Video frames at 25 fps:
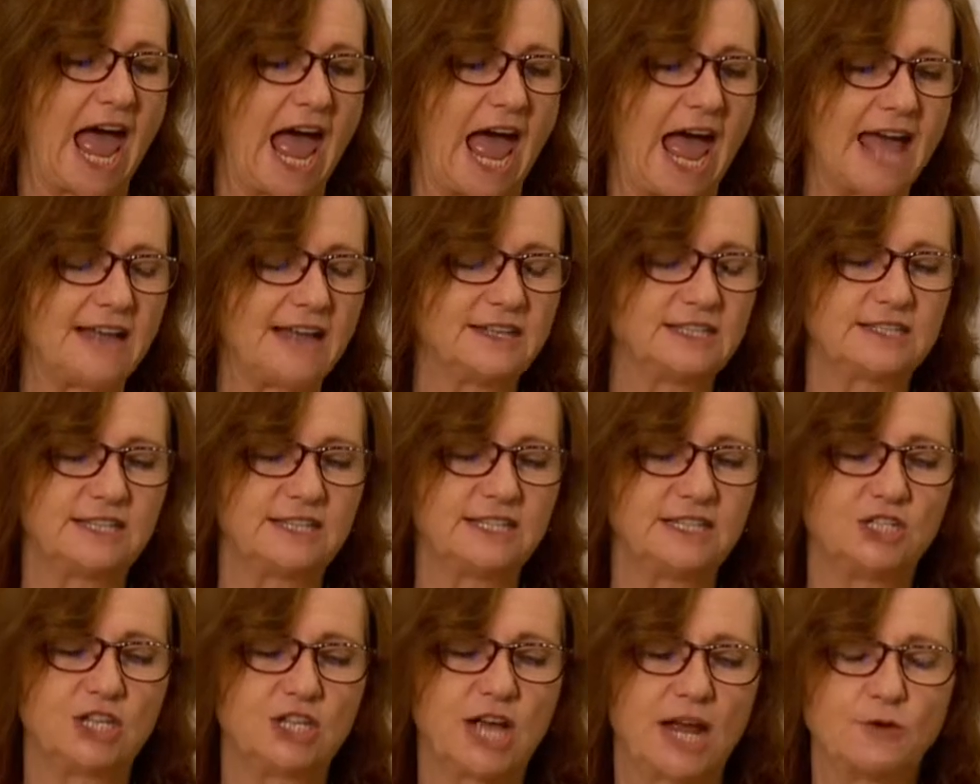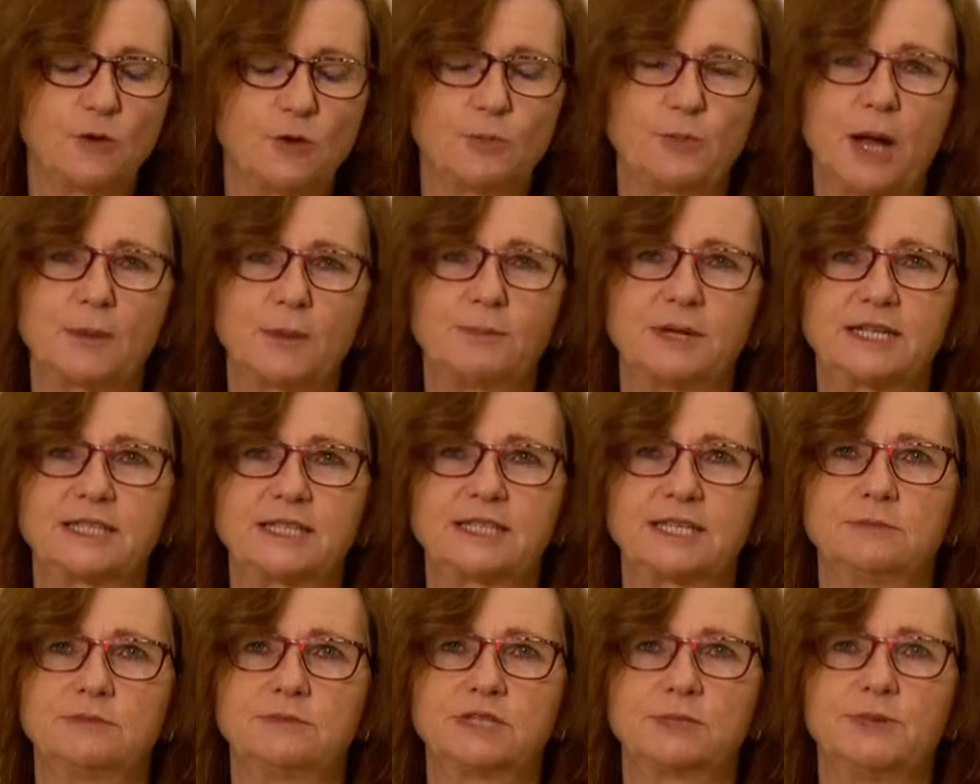And the general public
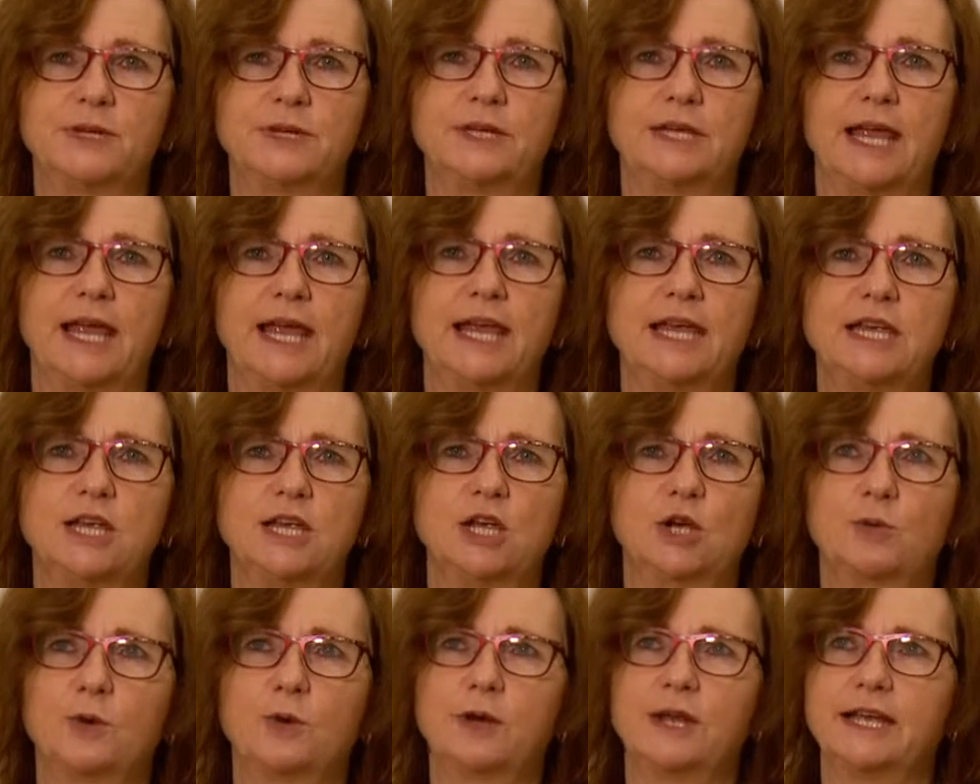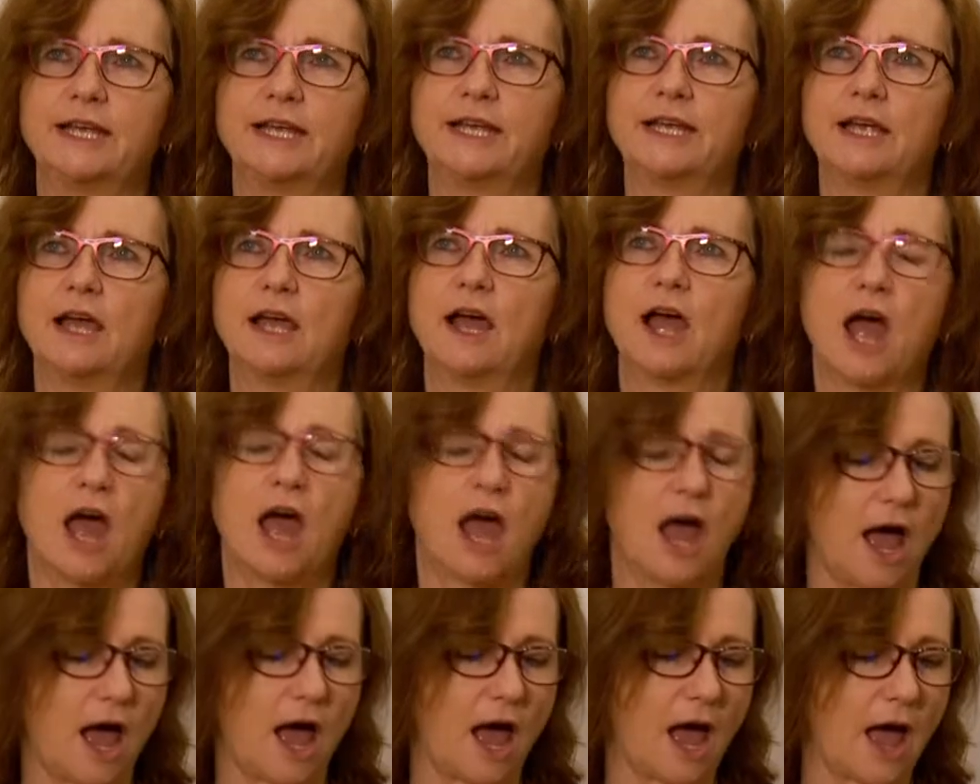seemed to be equally
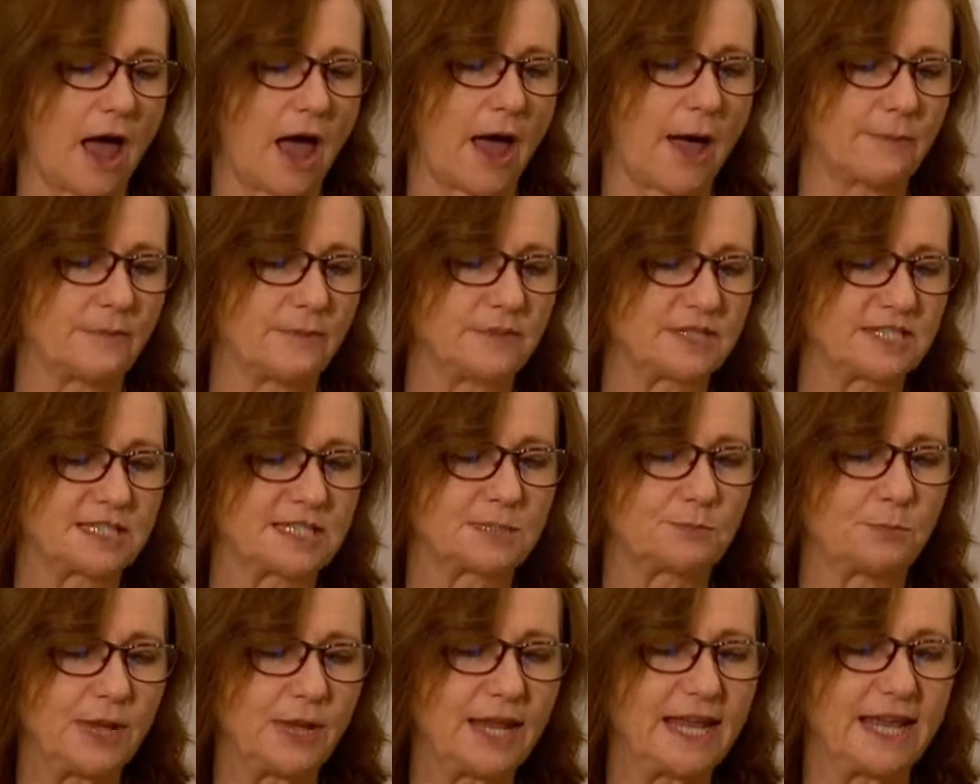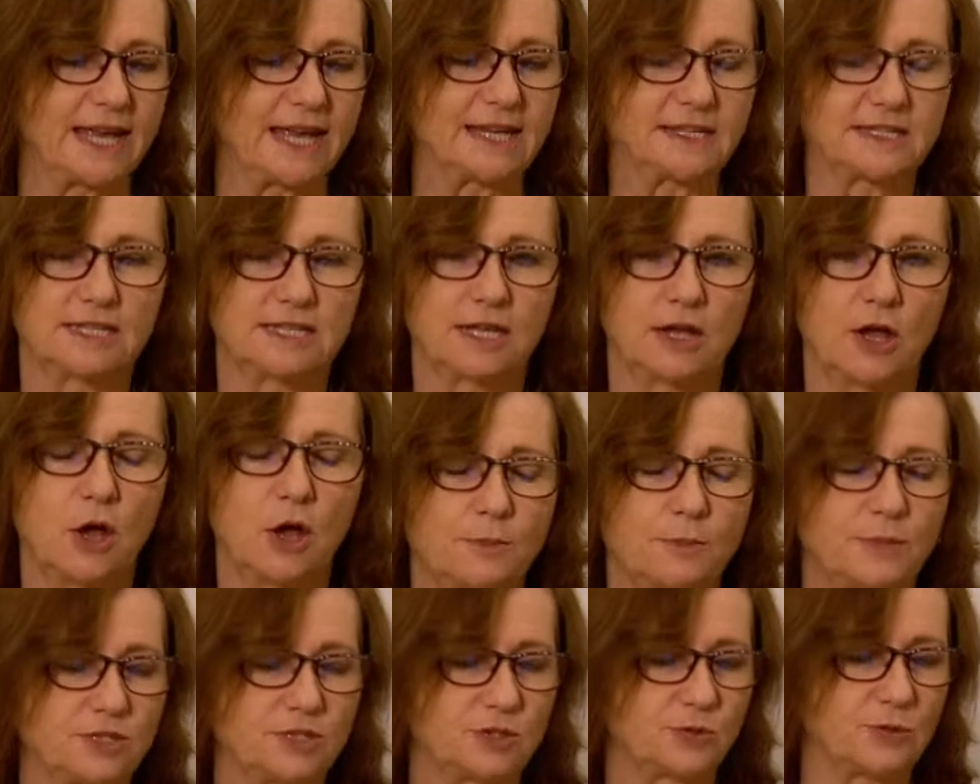split
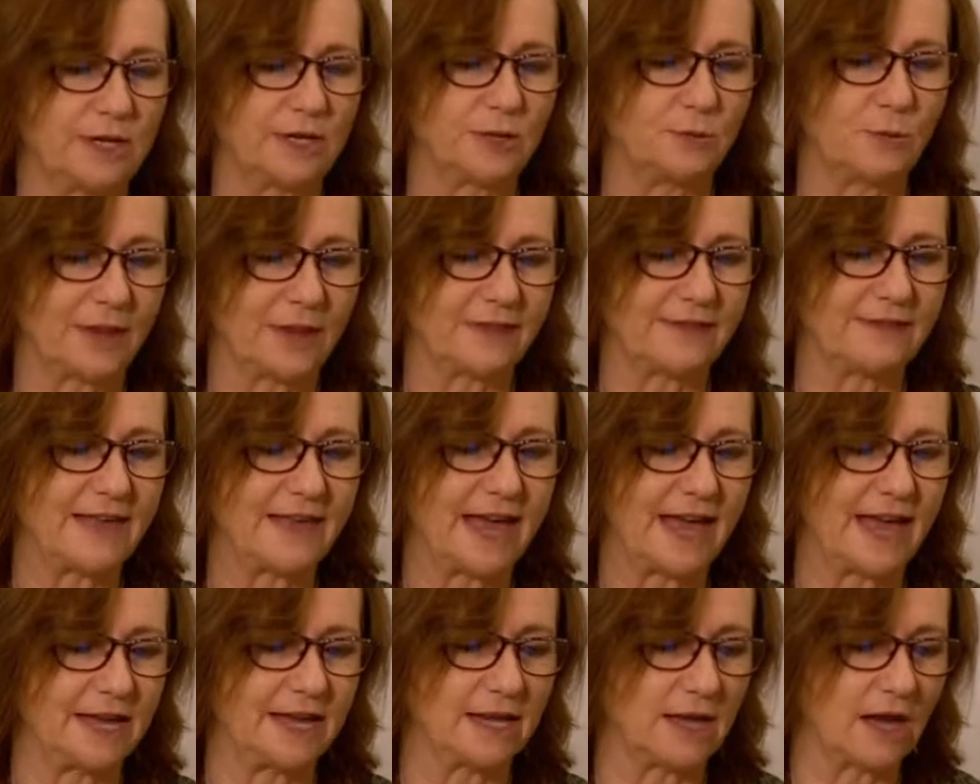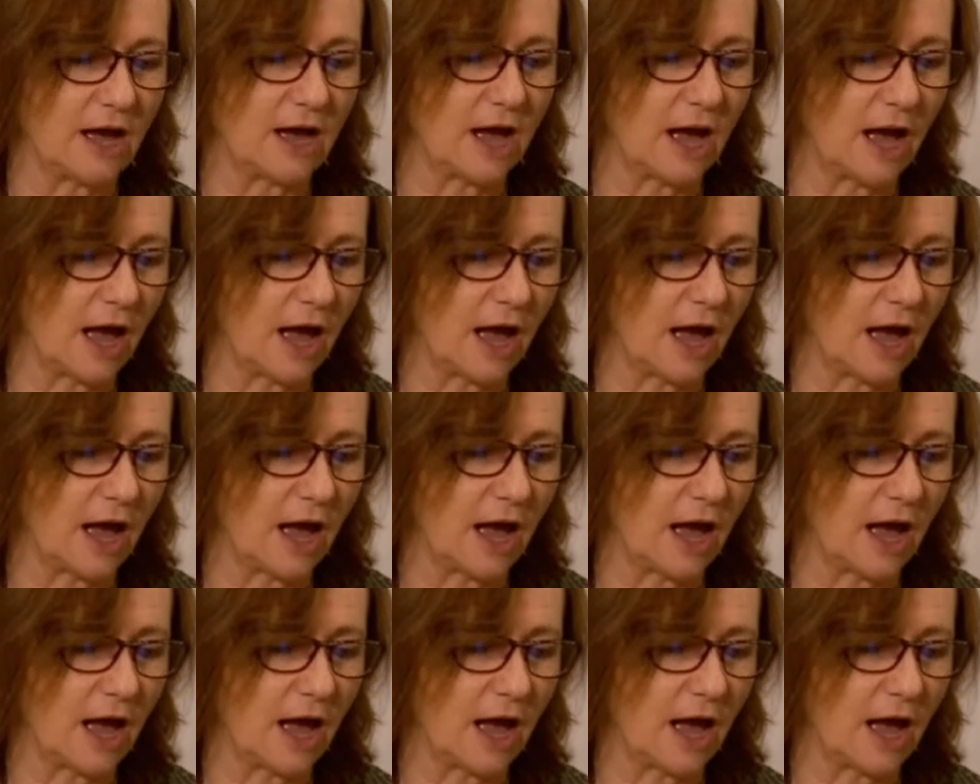between whether they